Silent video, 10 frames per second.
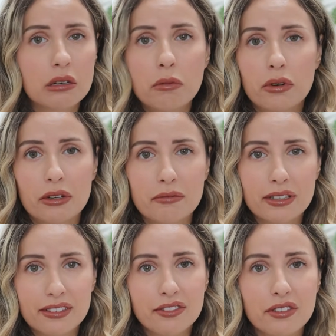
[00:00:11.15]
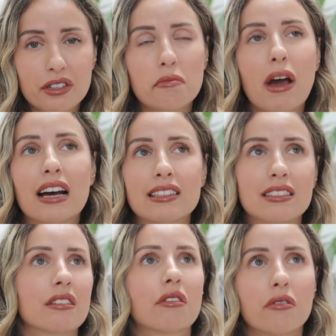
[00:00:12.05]
appointment for the
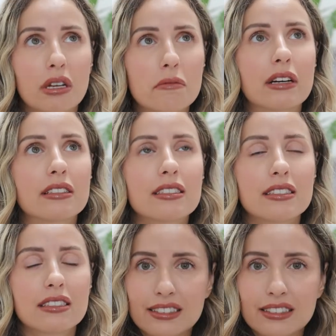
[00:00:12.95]
past 3 months.